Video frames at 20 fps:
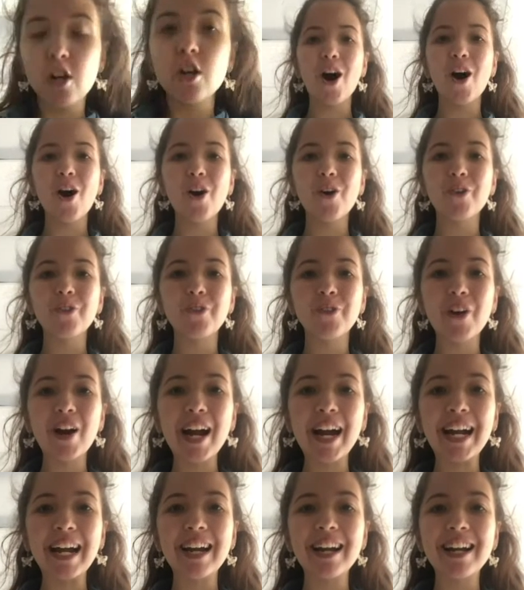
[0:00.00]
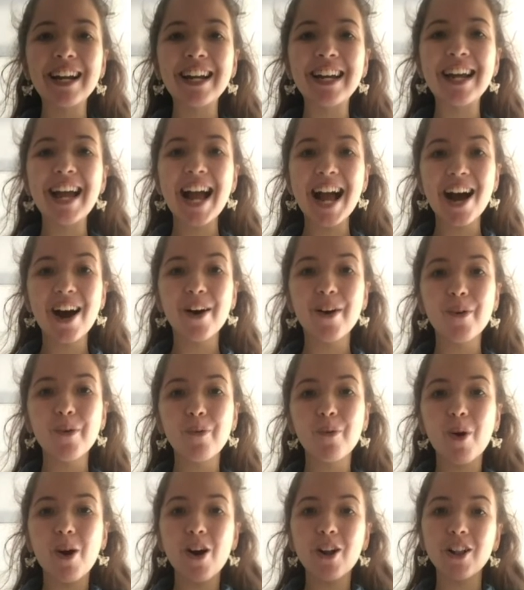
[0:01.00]
Alright, now
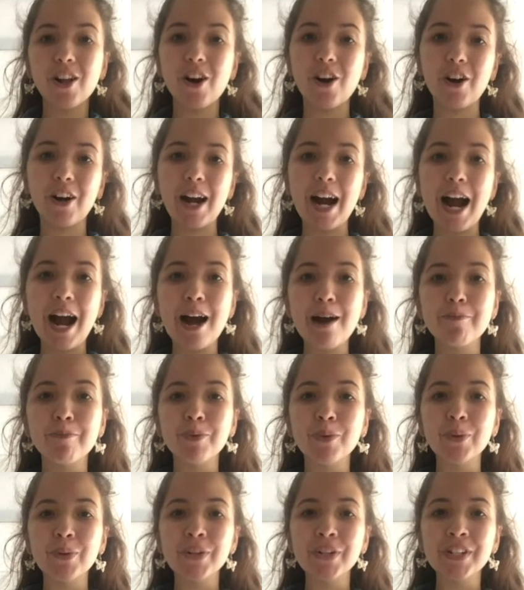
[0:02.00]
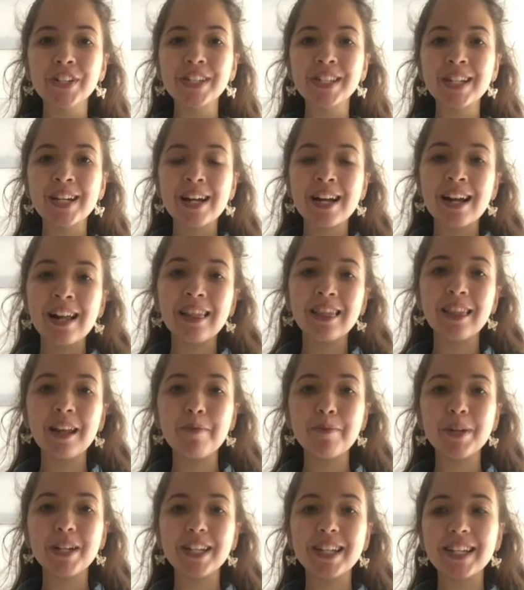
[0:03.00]
while our apples,
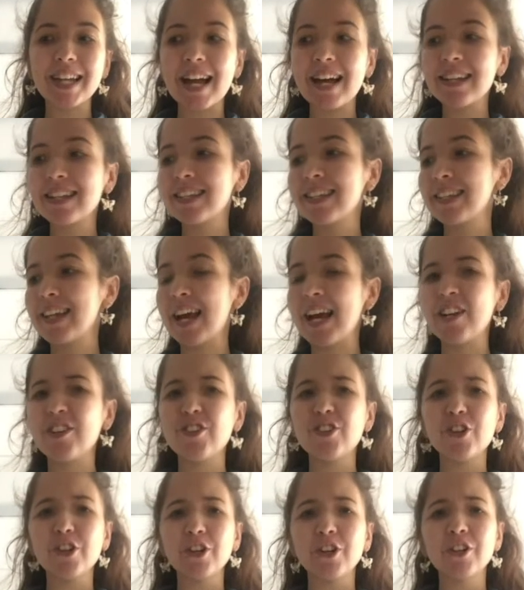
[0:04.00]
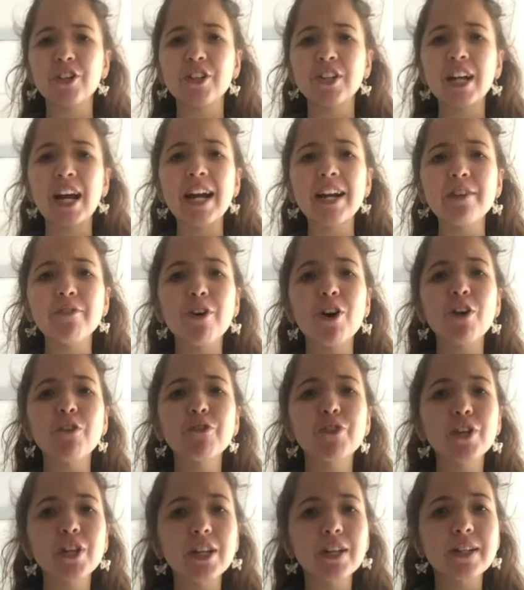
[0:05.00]
lemon zest, and sugar is kind of off
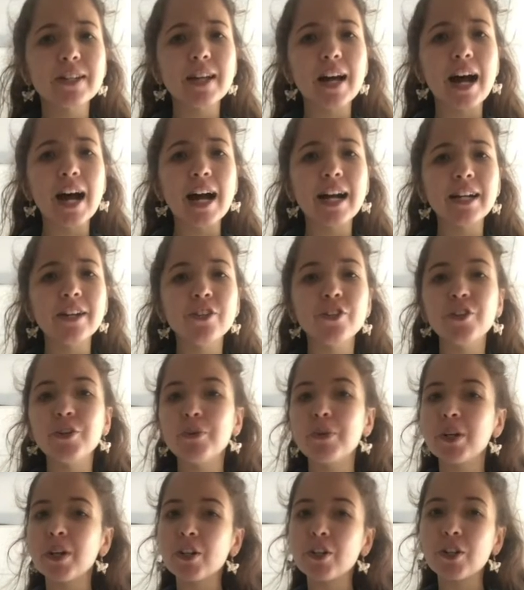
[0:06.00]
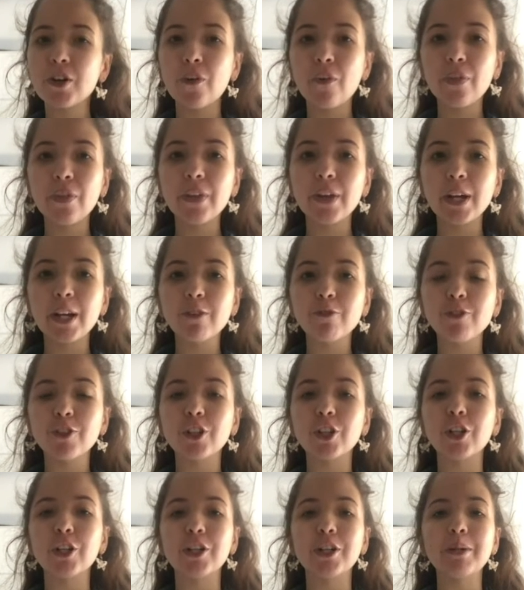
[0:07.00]
to the side and doing its own thing for
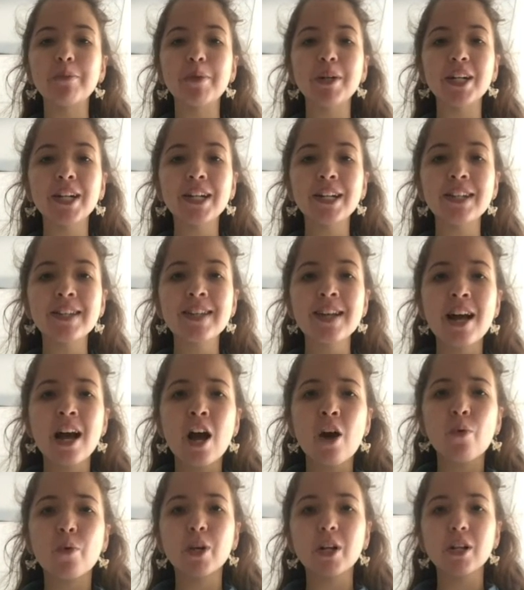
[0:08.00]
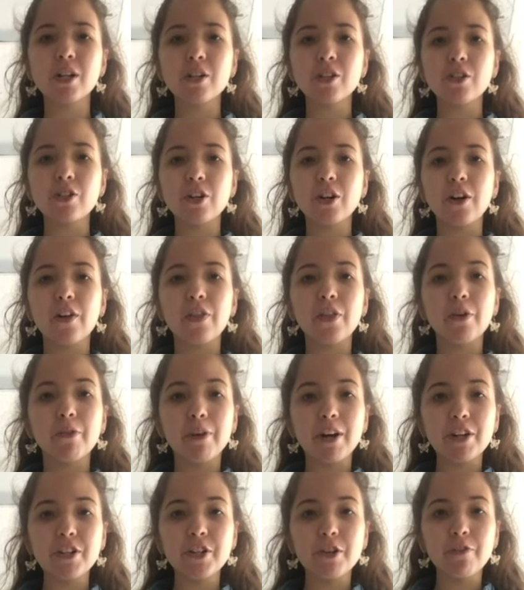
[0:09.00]
30 minutes, we're going to start the
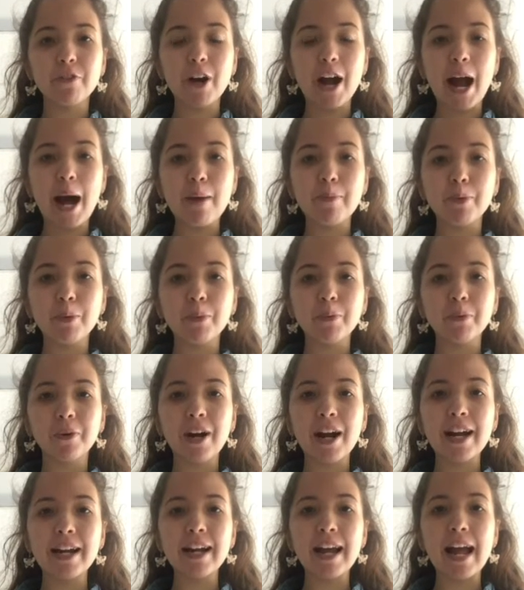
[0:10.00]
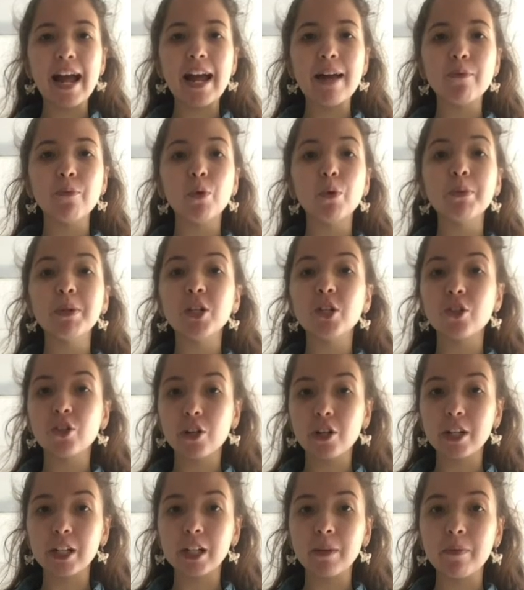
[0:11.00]
rest of our apple bread, and we'll be
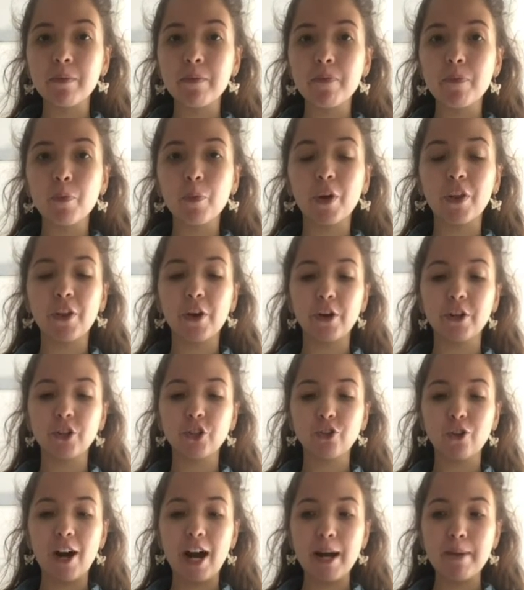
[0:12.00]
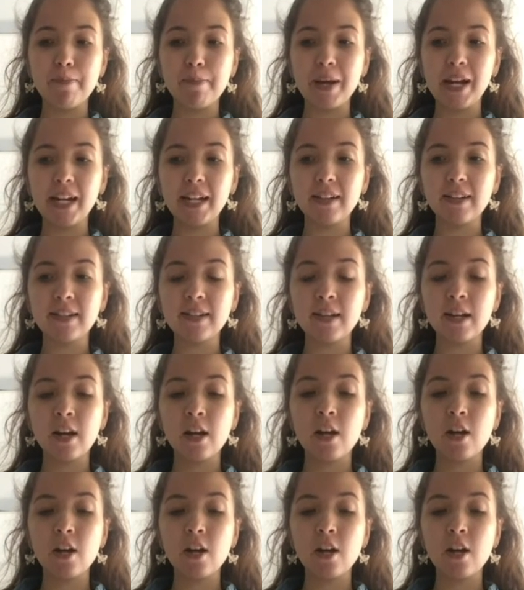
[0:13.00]
starting with our dry base.